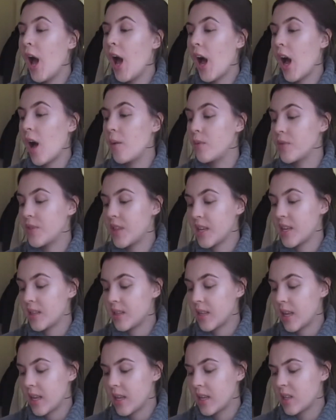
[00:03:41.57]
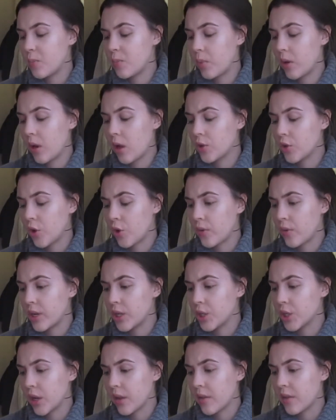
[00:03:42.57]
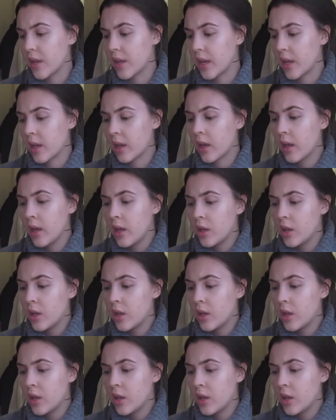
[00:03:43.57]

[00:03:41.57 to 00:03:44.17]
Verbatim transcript: Um, this is blood orange, I think.